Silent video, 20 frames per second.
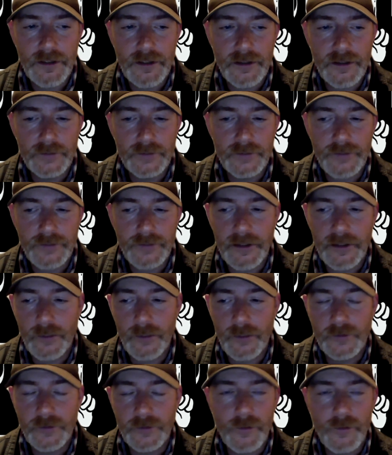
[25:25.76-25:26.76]
find out
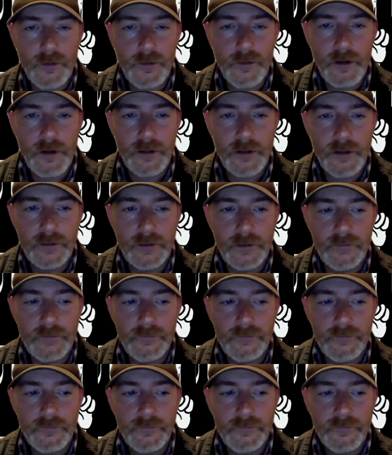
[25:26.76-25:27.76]
what's going on and
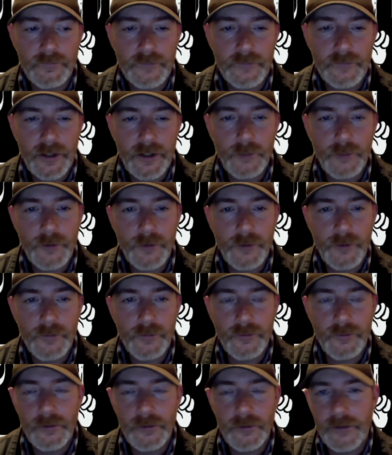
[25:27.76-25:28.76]
help you
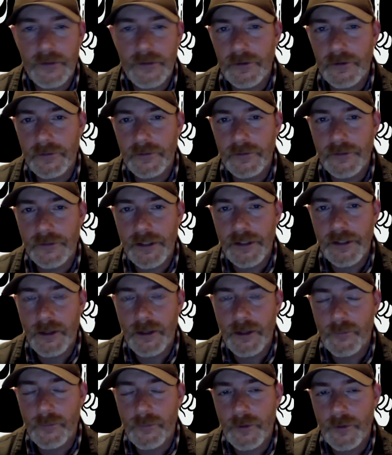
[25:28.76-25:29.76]
through whatever you need
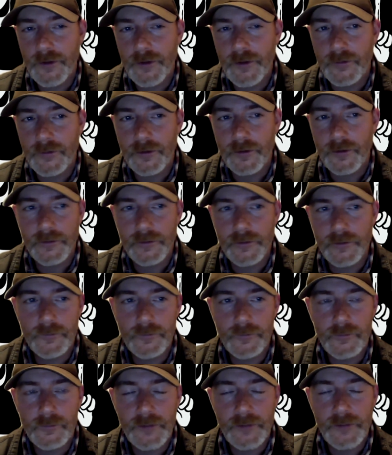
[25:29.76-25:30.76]
help with, or
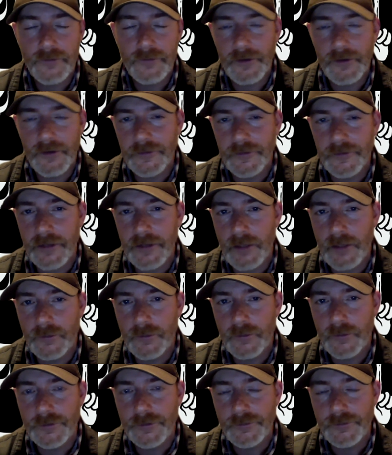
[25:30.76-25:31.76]
investigate
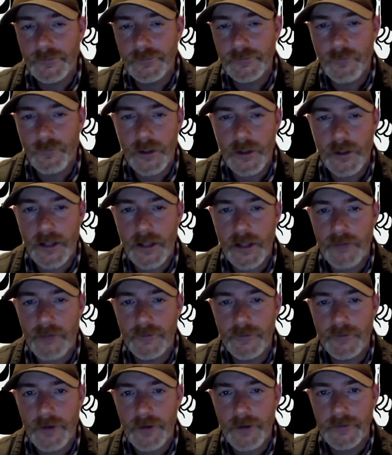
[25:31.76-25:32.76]
what you want to have
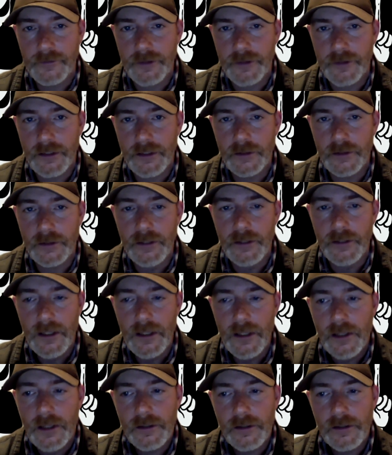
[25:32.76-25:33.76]
investigated.
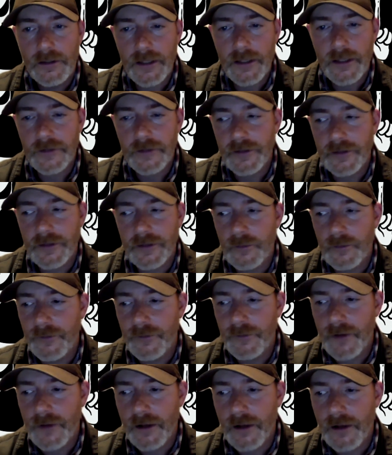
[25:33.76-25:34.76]
Like I said,
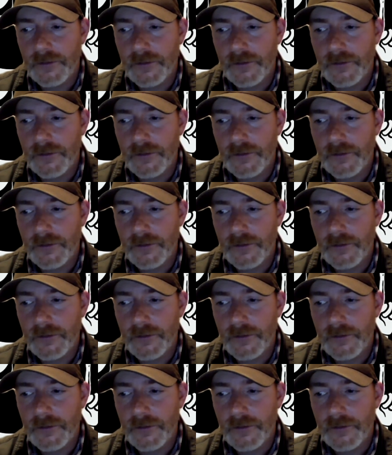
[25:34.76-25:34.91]
we've got